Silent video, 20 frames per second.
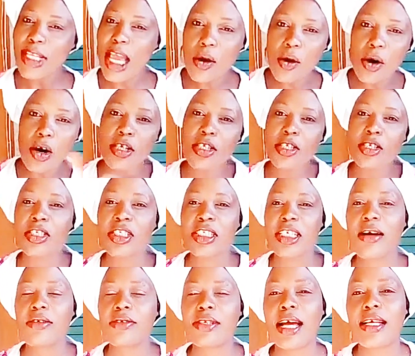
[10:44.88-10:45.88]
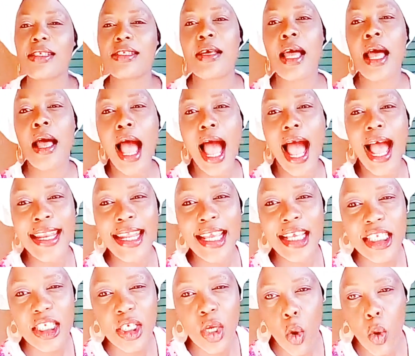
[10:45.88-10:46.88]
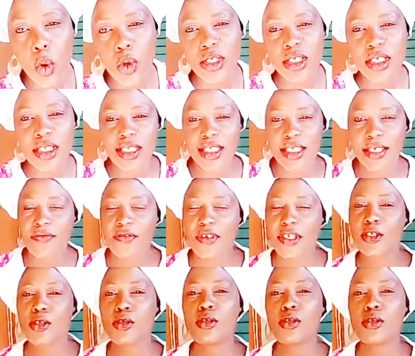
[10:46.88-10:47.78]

I'll also shout out Anna's Gold TV.